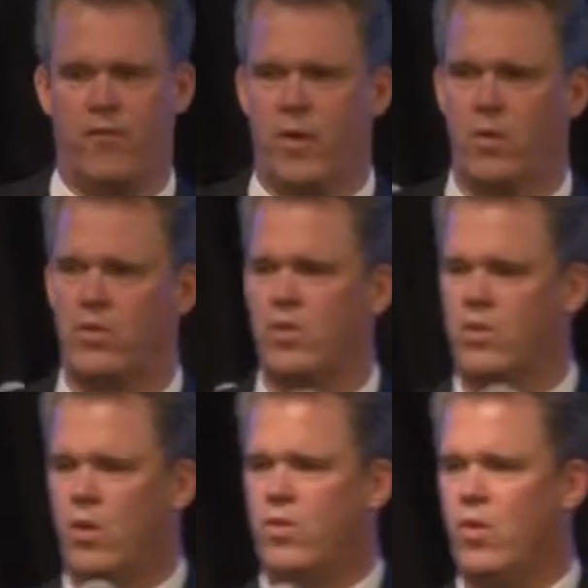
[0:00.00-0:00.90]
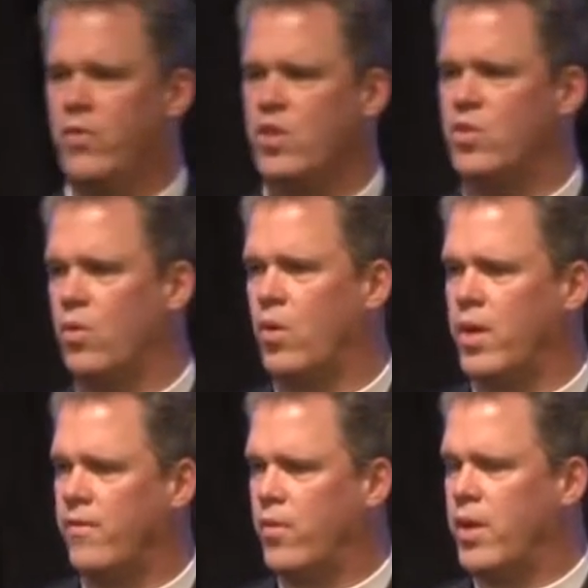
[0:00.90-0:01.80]
for folks who don't know the
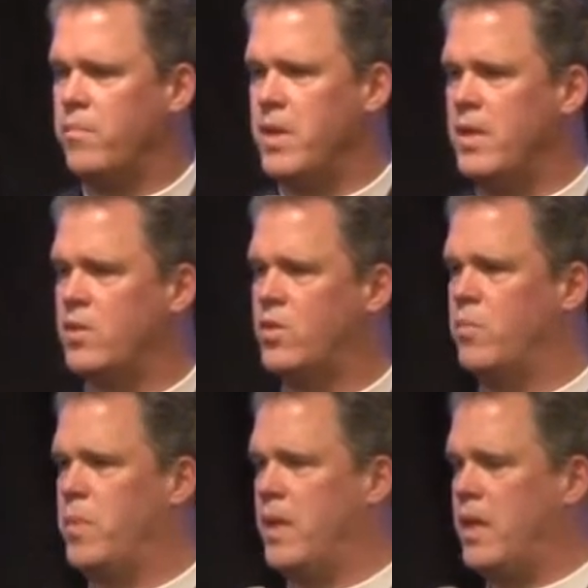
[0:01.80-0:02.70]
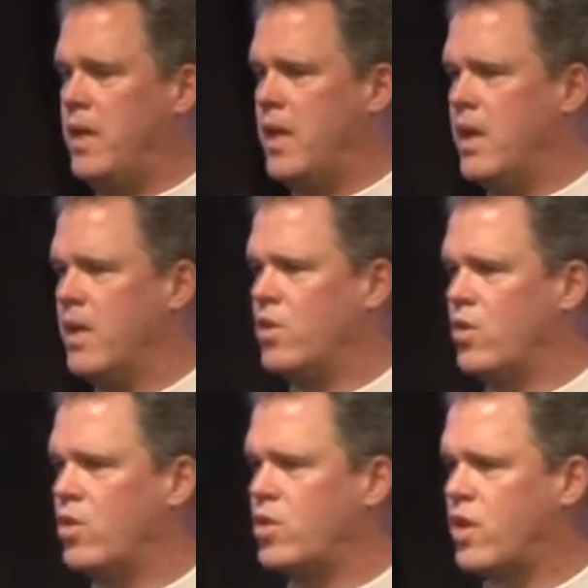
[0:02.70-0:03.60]
joy of what it means to be in a
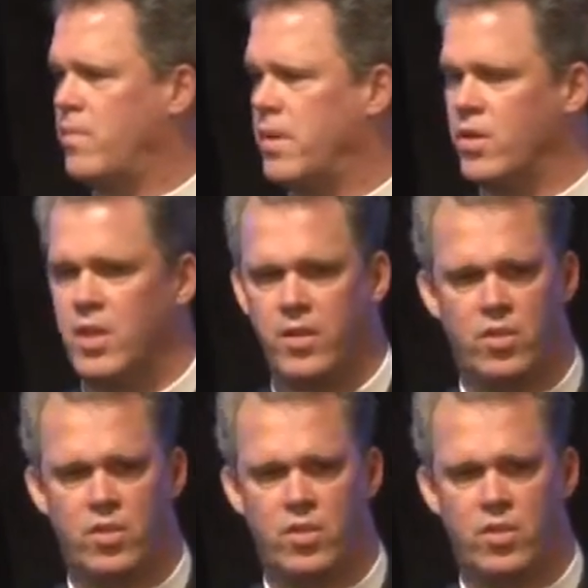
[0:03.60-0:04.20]
church community,